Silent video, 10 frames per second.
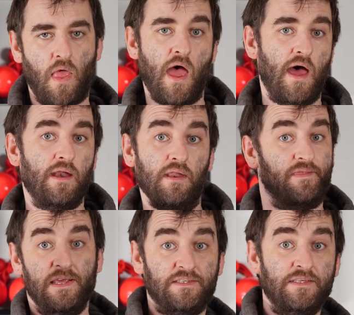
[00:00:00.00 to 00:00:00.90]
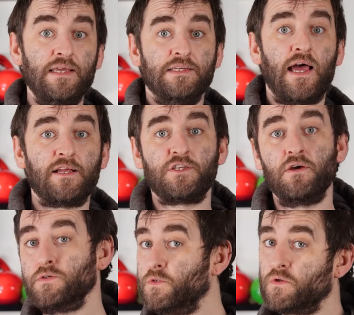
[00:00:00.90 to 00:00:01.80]
And this is actually
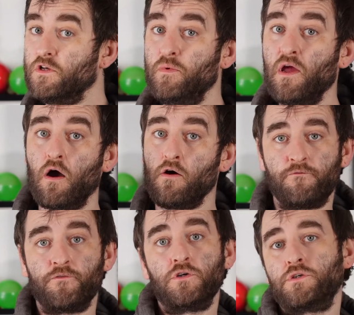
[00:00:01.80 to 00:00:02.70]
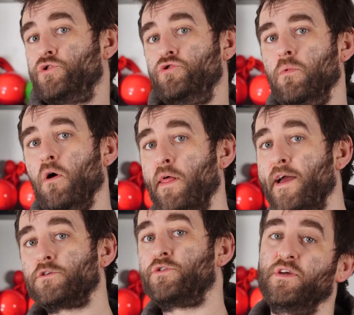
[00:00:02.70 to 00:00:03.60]
also going to be our first 2-ball
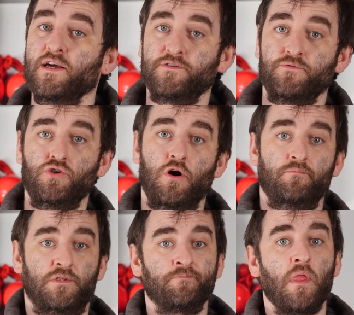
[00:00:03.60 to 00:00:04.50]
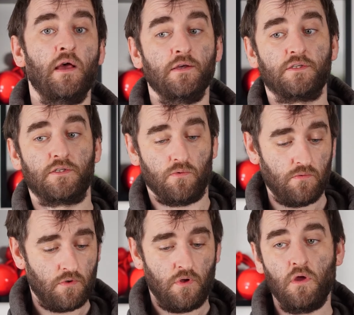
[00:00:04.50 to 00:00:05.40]
exercise for chops. So
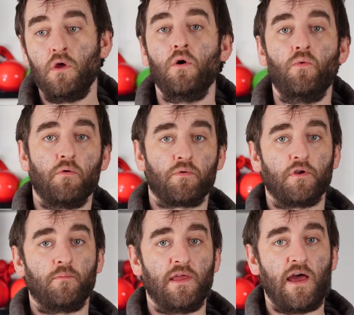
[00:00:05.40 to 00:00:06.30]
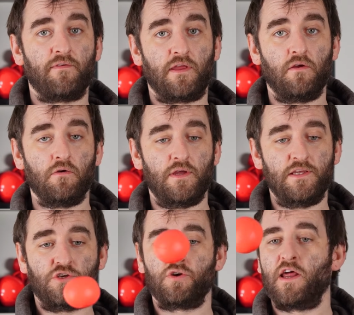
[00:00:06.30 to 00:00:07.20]
what we're going to be having here is you're